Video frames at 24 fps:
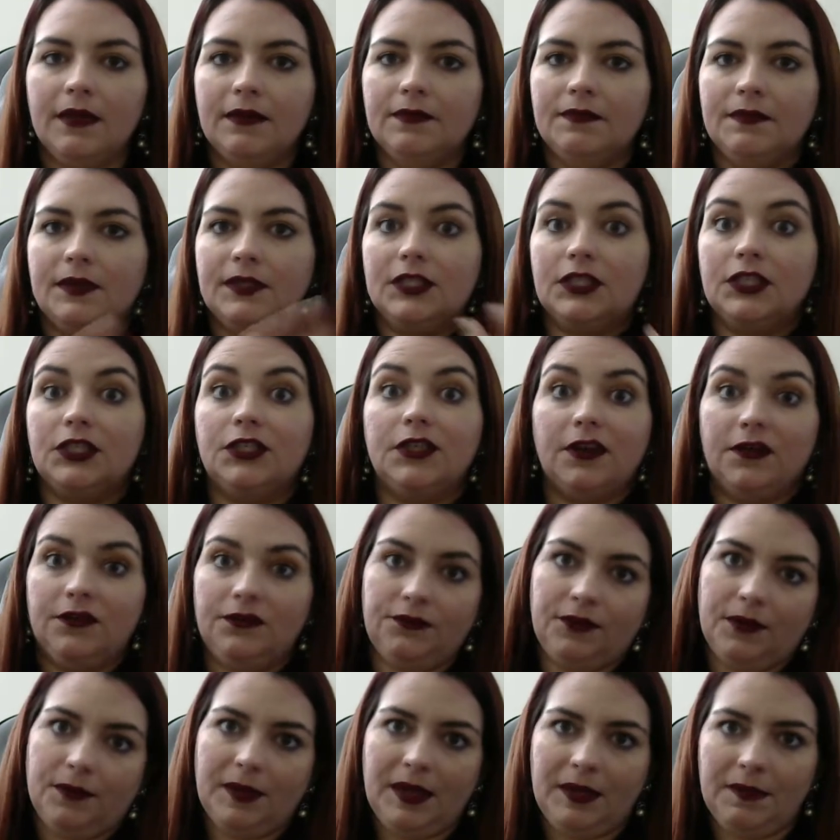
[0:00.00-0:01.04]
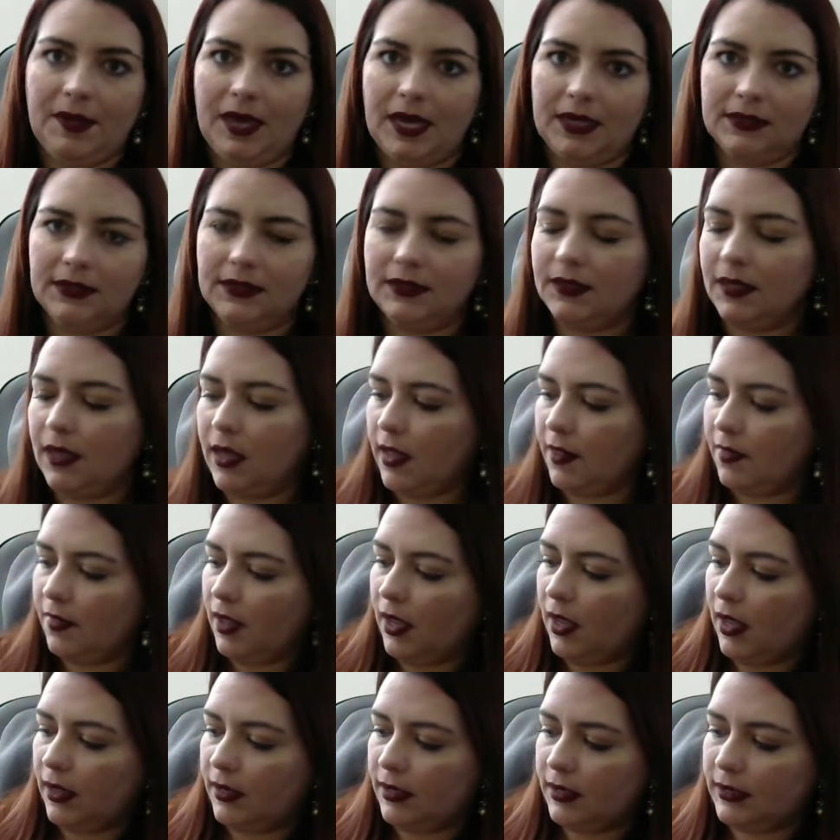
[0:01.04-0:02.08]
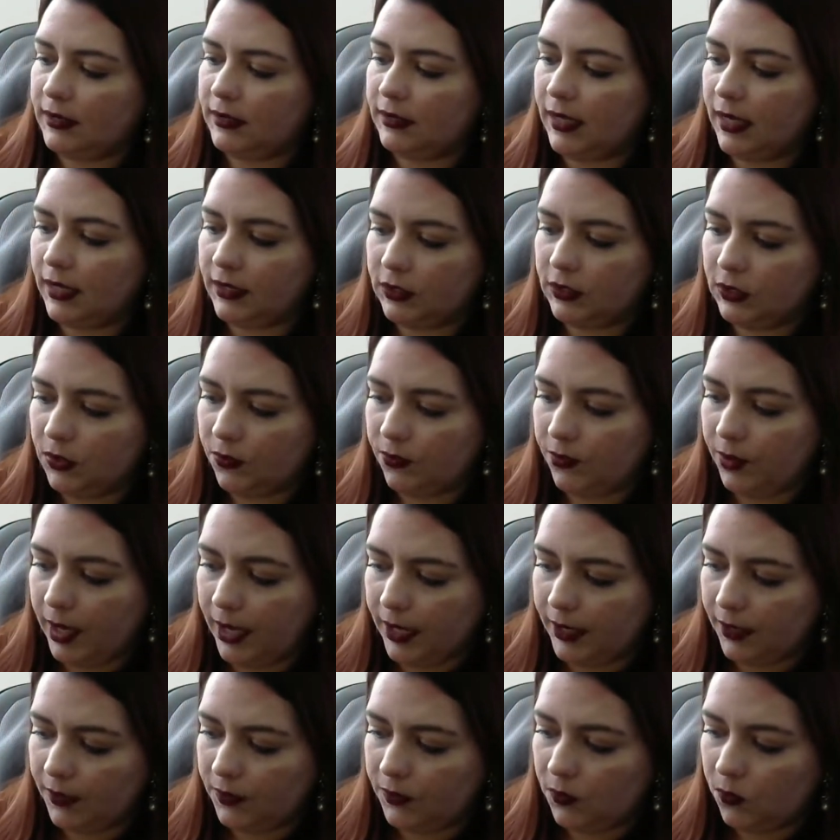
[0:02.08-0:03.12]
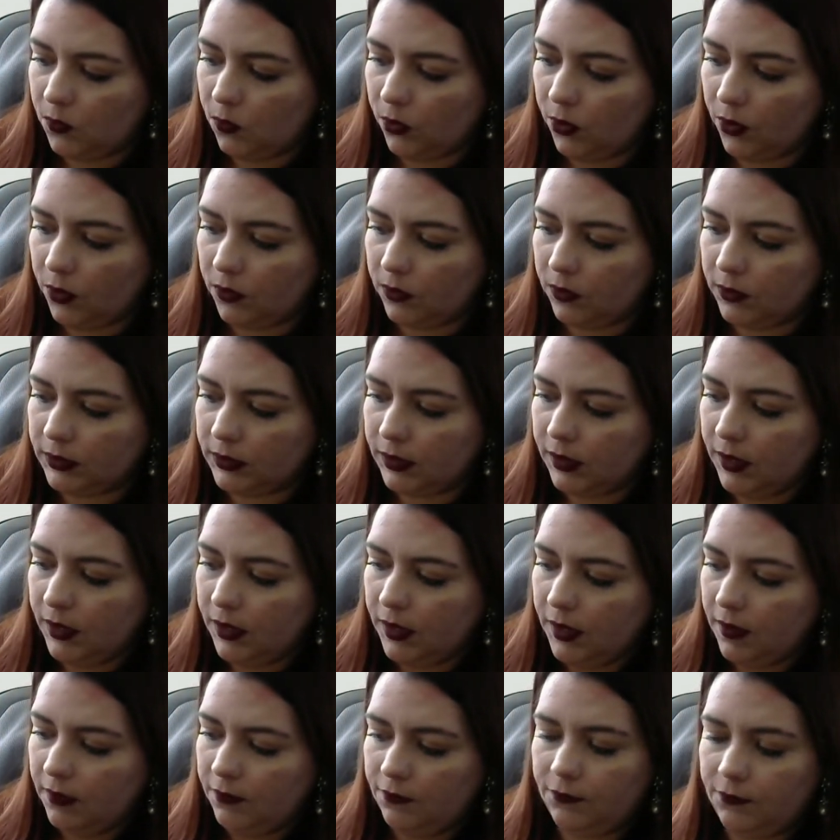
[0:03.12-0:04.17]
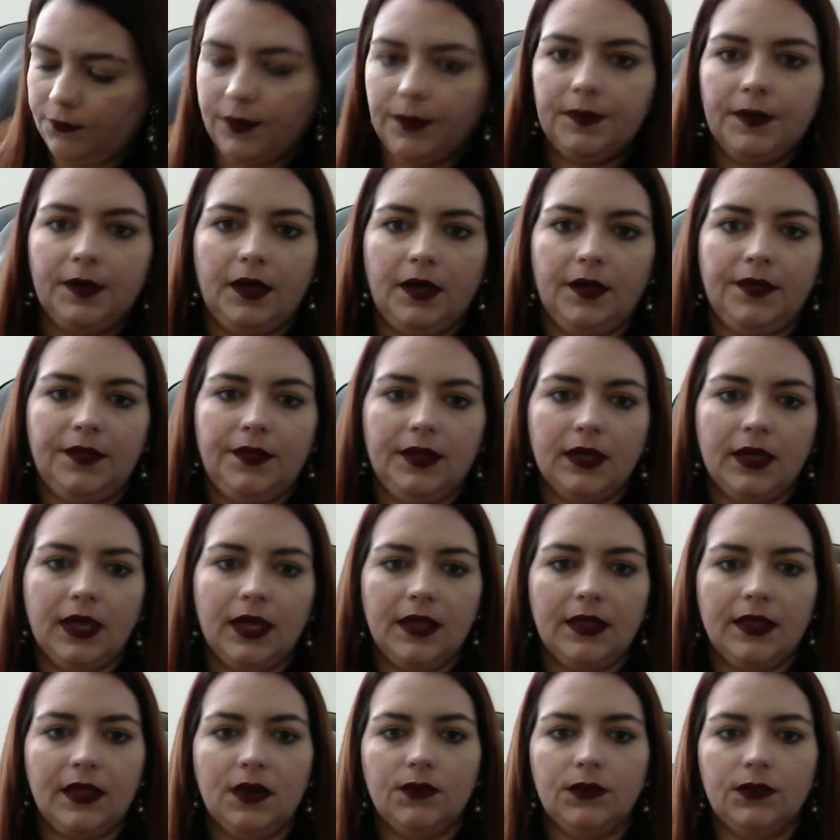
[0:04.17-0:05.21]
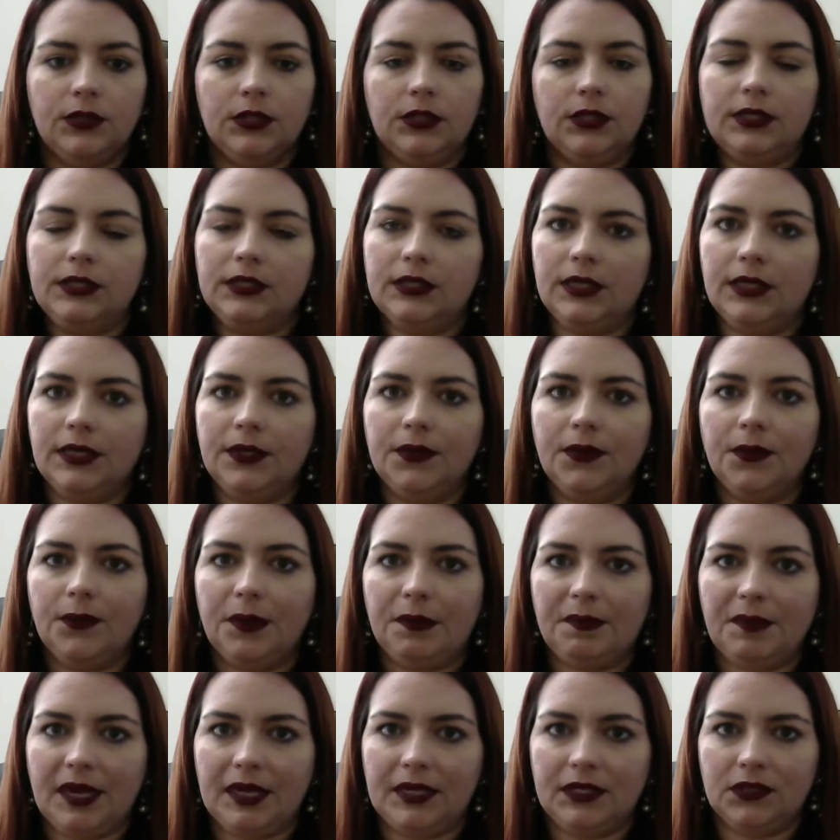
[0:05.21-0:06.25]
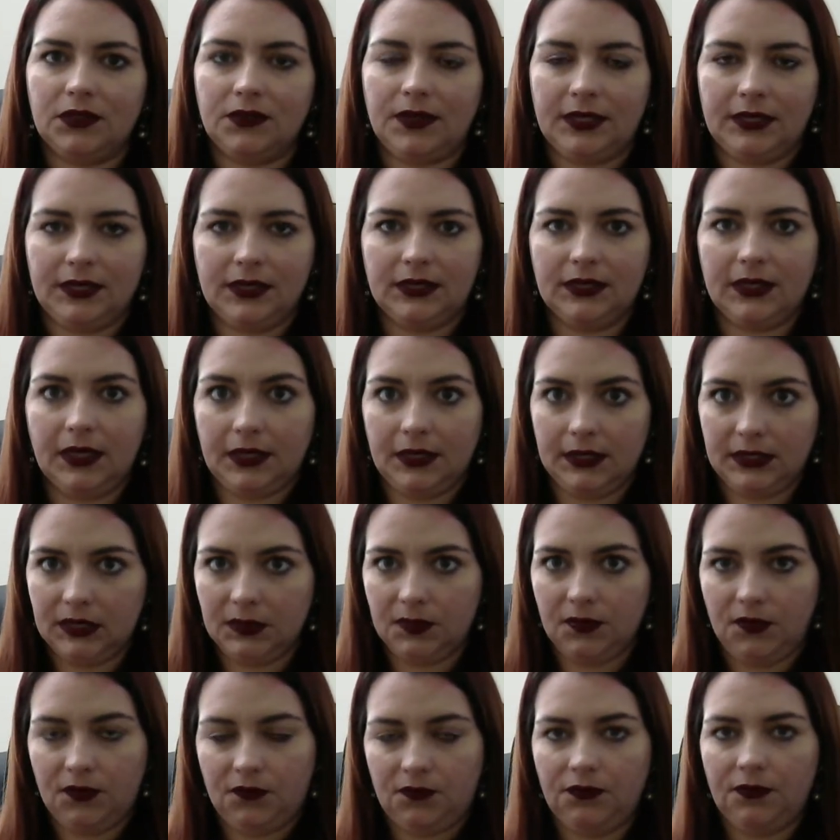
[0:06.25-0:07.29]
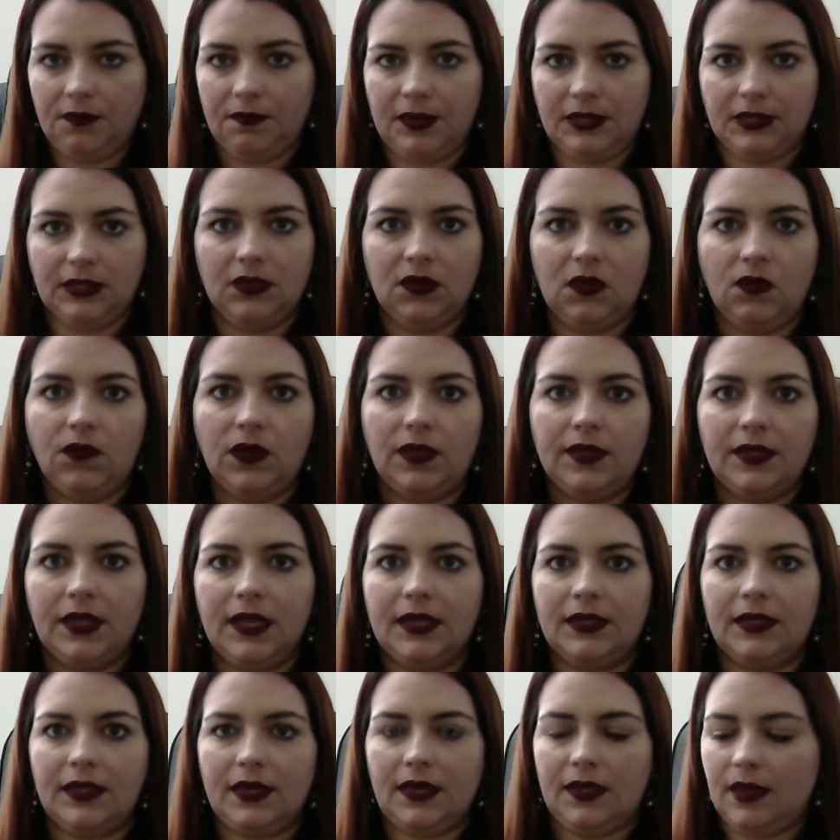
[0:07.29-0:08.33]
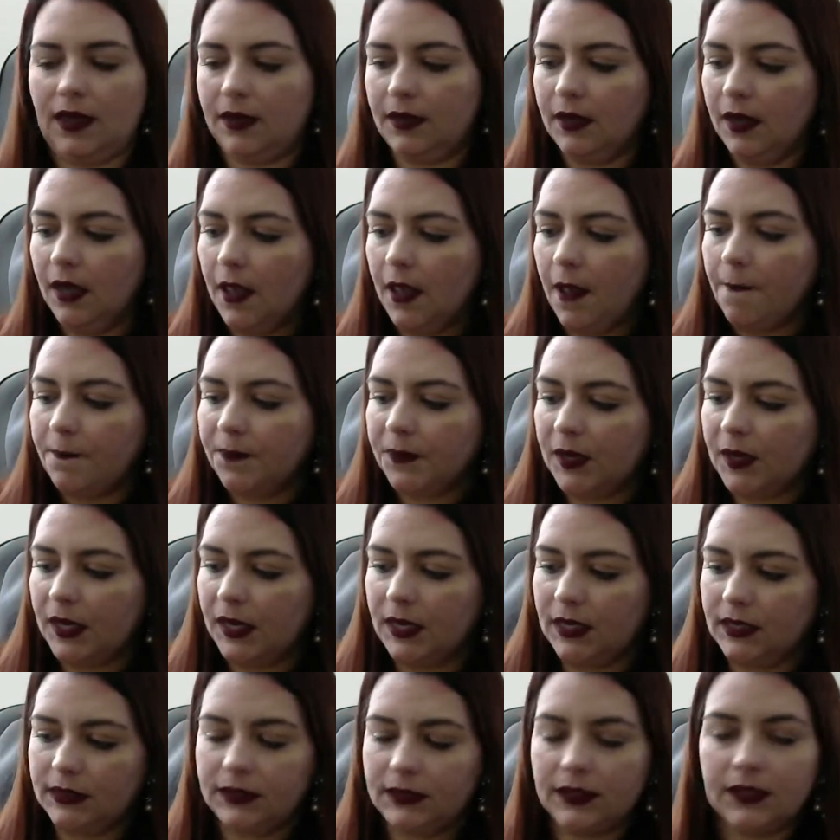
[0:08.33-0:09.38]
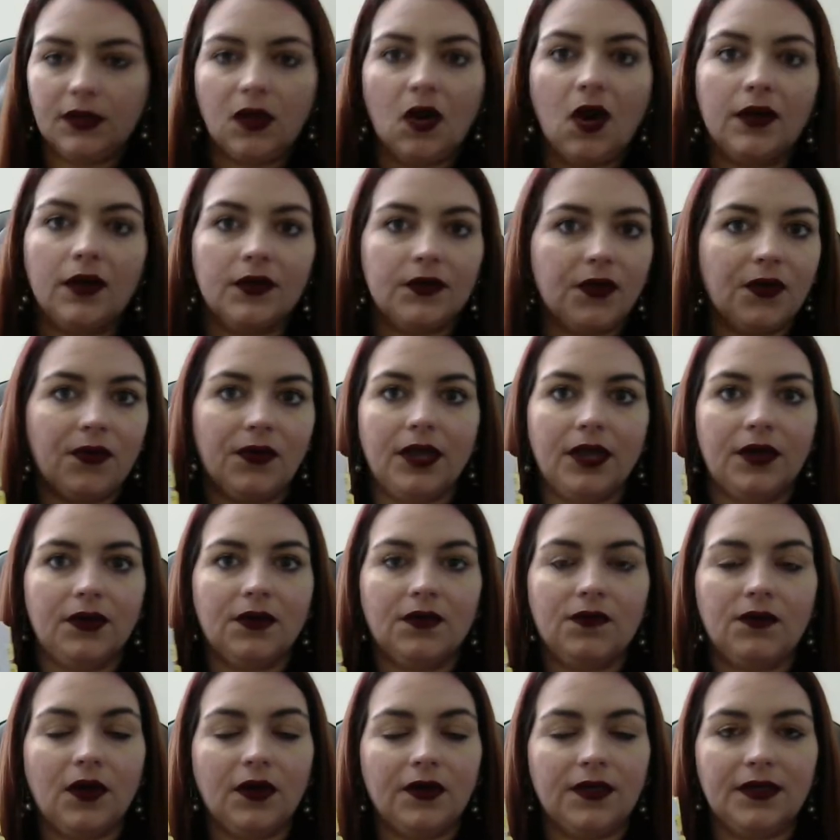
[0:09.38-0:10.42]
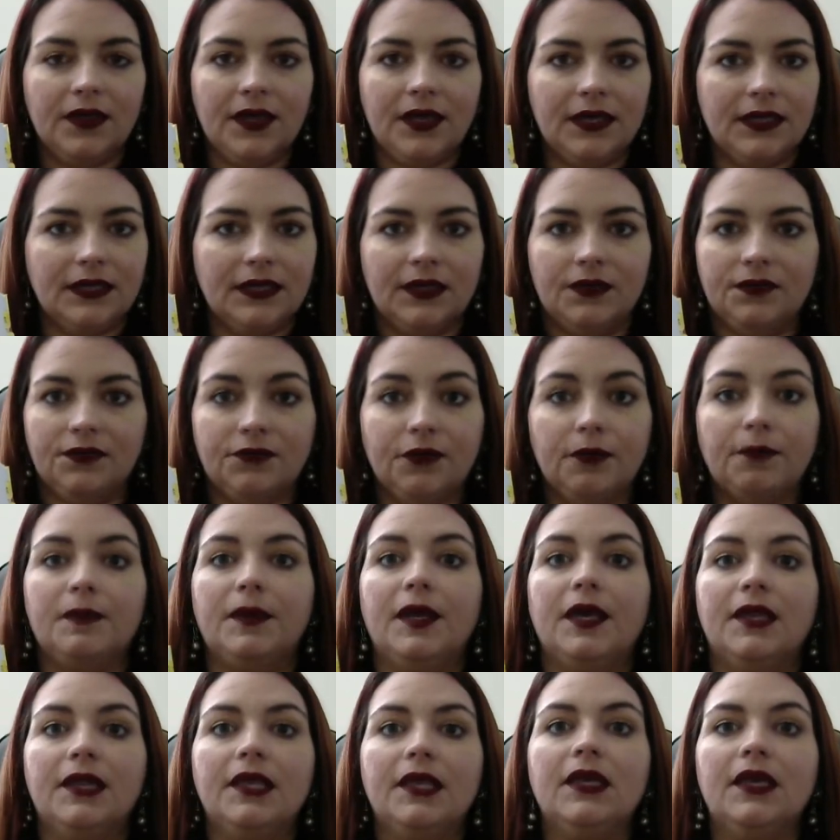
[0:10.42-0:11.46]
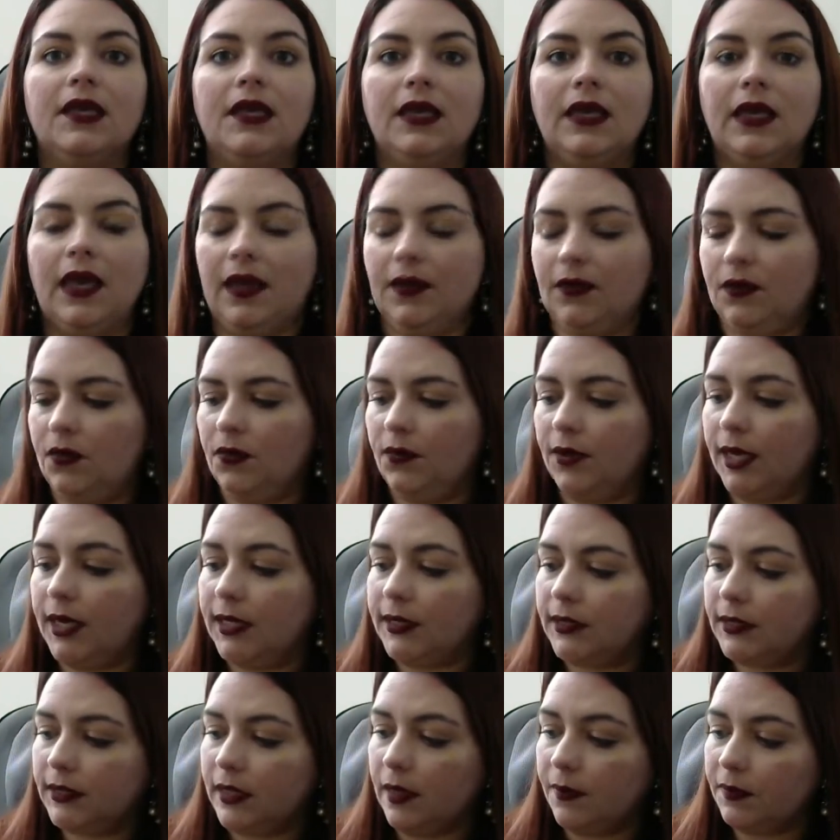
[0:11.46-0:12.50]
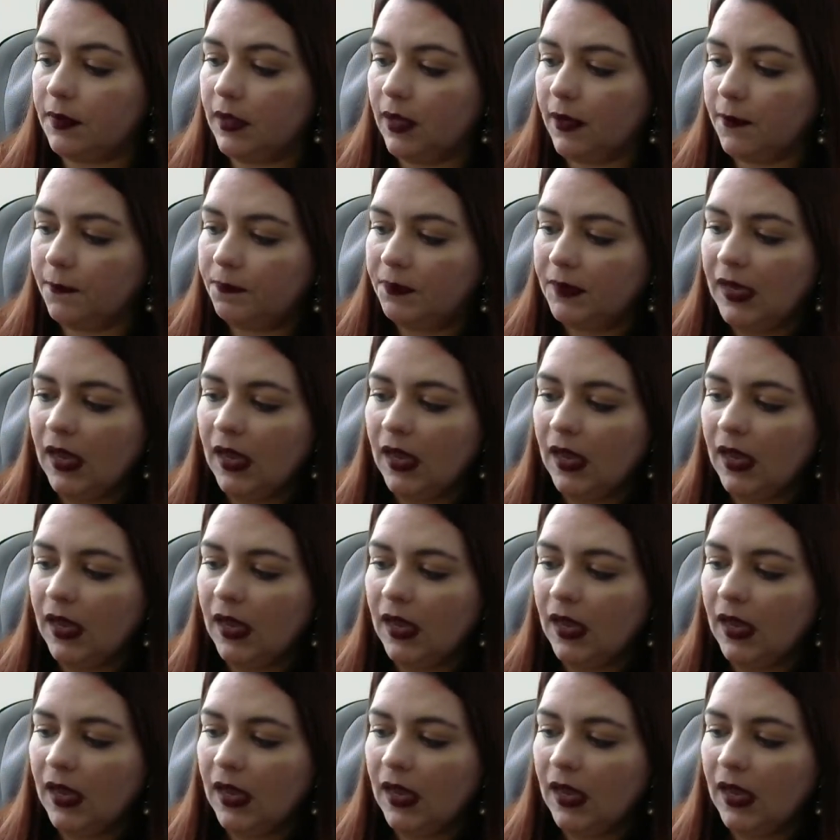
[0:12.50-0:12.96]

stuff from a mess. And then it says created the world from nothing. And that was just a little reminder I decided to put for myself on that day, that he is the God creator of all things, and from nothing he can create something.